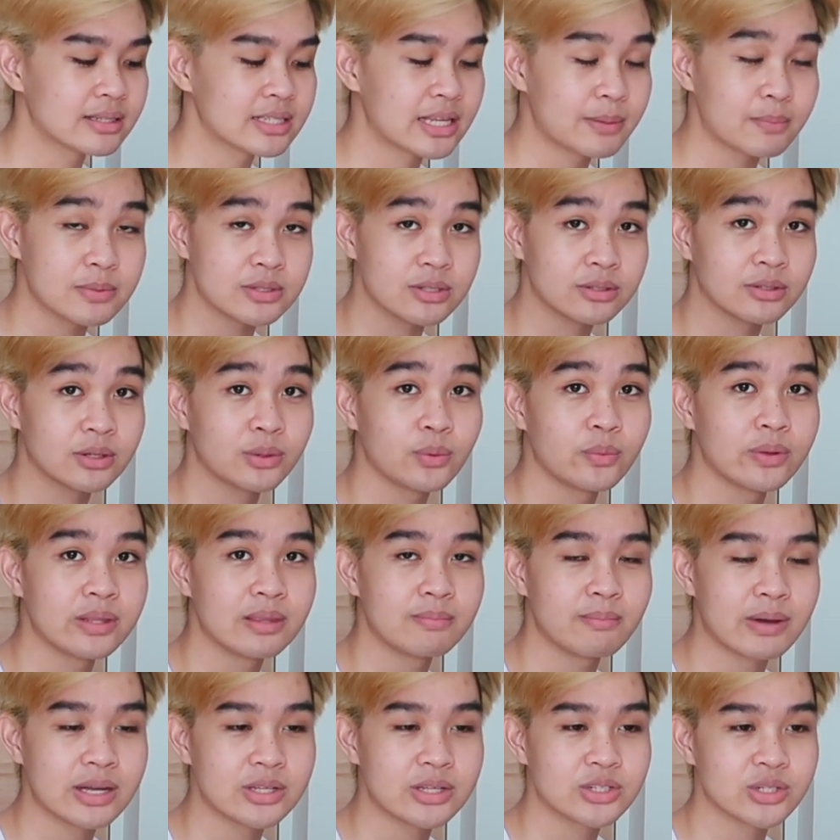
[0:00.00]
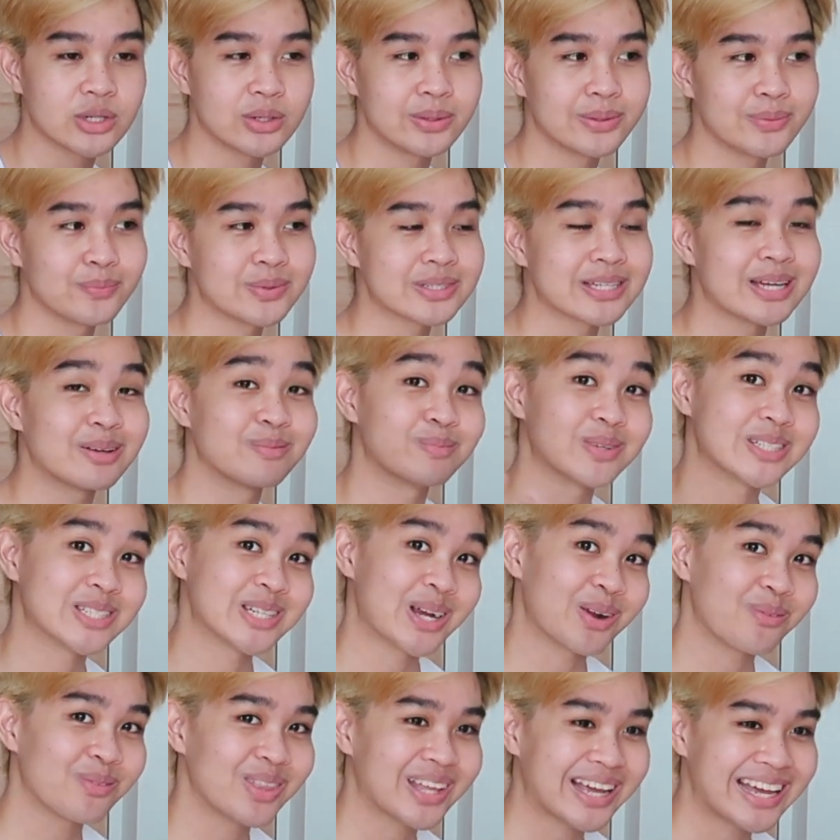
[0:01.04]
Same is true with my drone, which I'll be
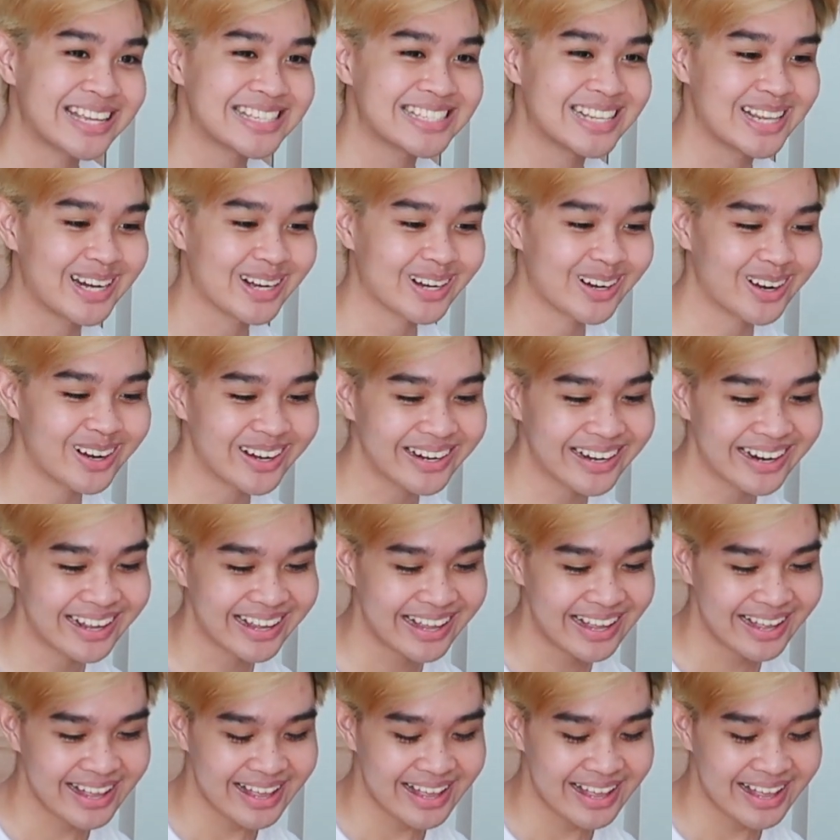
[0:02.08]
sharing with you guys later on.